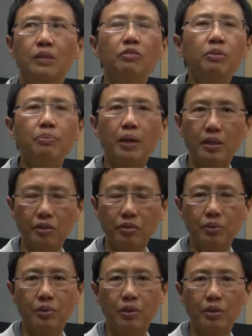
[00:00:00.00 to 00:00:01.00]
different parts
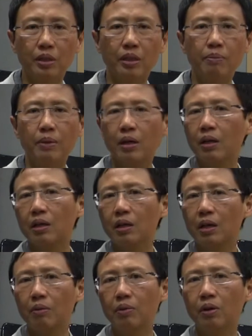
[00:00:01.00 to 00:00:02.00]
of the world. In America,
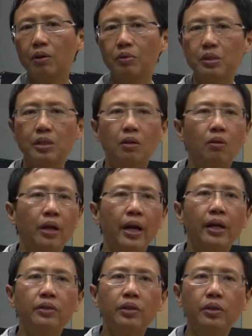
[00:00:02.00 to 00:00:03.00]
I was in
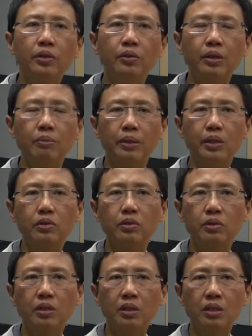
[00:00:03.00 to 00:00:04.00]
Orlando, in
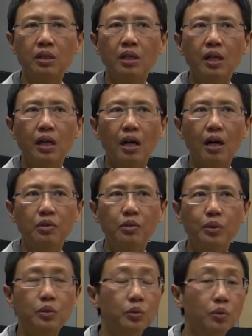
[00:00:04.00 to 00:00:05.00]
Minnesota. I
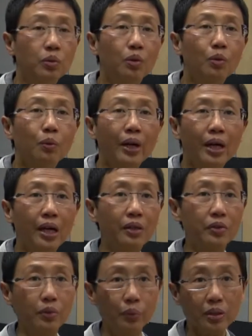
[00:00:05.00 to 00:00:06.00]
also went to Norway
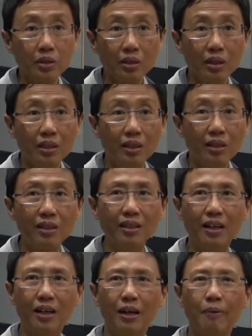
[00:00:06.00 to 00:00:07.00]
and
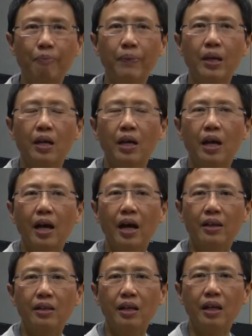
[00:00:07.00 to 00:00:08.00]
Switzerland.
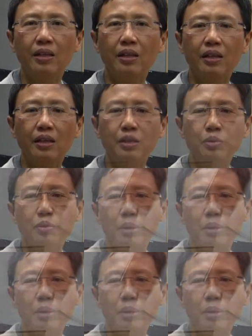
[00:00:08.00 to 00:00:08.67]
And these were